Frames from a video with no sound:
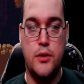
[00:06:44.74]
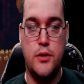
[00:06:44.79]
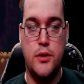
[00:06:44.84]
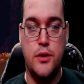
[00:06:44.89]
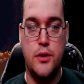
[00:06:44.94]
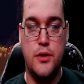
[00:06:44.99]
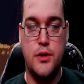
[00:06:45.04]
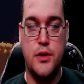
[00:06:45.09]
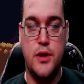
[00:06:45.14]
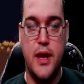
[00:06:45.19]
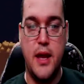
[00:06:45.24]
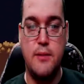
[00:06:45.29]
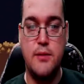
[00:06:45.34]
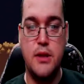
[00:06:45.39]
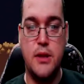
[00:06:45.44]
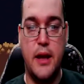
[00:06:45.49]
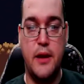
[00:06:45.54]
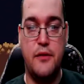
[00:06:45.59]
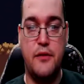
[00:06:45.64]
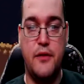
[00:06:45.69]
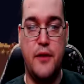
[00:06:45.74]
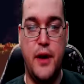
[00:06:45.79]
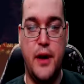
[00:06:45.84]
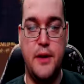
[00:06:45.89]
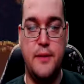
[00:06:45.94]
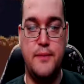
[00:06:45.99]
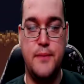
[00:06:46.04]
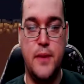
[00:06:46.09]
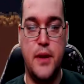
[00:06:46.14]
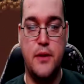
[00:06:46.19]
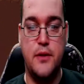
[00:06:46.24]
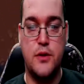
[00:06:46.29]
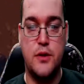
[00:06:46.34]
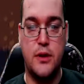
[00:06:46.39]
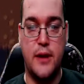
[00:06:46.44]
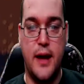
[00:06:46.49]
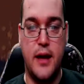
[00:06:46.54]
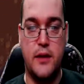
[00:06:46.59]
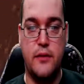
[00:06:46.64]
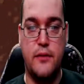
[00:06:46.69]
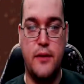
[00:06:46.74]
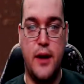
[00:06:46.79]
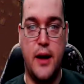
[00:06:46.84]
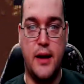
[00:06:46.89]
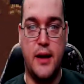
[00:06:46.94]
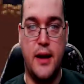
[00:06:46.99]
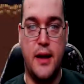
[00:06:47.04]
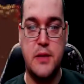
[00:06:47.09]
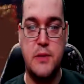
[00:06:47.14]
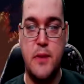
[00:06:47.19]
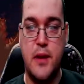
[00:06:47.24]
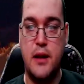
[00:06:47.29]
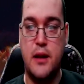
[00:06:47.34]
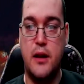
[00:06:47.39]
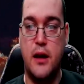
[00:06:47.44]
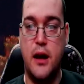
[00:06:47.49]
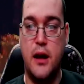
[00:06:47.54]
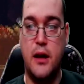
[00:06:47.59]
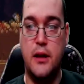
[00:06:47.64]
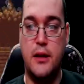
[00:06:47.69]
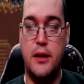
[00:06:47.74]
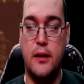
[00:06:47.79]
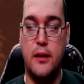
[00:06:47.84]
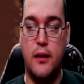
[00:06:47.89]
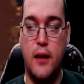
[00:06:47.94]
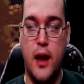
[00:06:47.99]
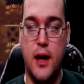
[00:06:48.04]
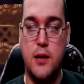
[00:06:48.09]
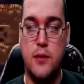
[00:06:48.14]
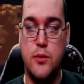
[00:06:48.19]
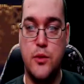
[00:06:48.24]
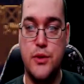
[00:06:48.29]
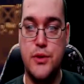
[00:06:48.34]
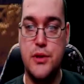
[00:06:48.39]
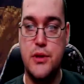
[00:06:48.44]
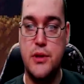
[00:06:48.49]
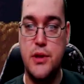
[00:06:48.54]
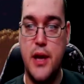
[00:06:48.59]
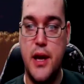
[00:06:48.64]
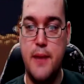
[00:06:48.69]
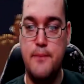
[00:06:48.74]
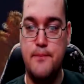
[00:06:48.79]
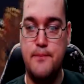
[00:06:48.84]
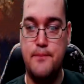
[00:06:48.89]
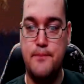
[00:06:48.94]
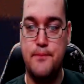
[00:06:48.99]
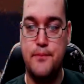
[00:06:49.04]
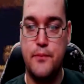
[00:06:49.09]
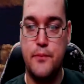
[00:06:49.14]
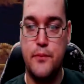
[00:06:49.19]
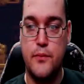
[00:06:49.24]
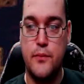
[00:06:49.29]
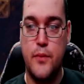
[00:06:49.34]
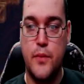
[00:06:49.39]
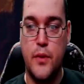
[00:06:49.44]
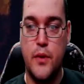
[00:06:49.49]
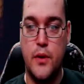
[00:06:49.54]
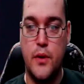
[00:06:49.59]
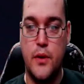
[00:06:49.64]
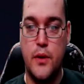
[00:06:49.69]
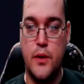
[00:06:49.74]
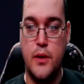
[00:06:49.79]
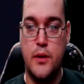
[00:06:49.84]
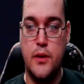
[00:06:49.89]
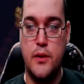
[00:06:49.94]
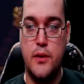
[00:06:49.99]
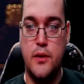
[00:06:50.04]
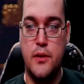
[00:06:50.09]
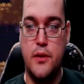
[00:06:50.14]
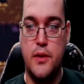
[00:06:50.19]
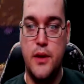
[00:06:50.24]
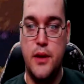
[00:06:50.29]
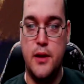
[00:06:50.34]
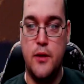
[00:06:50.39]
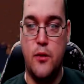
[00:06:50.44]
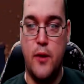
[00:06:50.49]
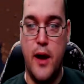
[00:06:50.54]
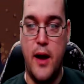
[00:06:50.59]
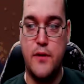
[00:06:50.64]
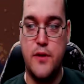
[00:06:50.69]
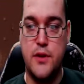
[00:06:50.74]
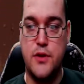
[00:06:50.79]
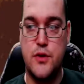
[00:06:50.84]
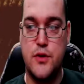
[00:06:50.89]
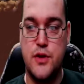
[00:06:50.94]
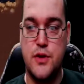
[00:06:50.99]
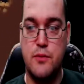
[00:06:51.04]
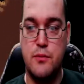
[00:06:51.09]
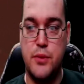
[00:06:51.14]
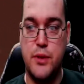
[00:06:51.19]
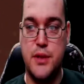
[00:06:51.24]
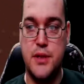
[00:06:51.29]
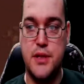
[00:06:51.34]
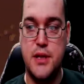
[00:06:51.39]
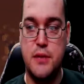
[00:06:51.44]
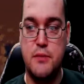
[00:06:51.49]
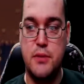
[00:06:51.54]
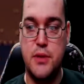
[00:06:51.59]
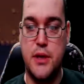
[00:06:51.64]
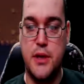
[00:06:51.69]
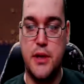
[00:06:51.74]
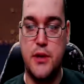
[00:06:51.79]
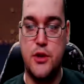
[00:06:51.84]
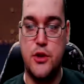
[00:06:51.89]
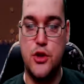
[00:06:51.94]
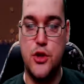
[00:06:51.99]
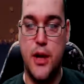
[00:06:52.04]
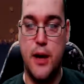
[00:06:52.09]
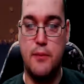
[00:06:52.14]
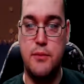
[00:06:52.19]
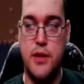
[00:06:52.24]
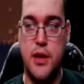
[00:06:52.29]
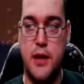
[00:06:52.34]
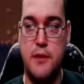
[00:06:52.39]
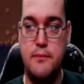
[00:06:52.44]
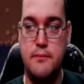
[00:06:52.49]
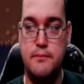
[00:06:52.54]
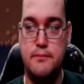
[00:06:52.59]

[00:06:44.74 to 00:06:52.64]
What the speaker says: So the game's a lot of fun. There's a lot of cosmetic unlockables in the game. The graphics are simplistic, but they get the job done.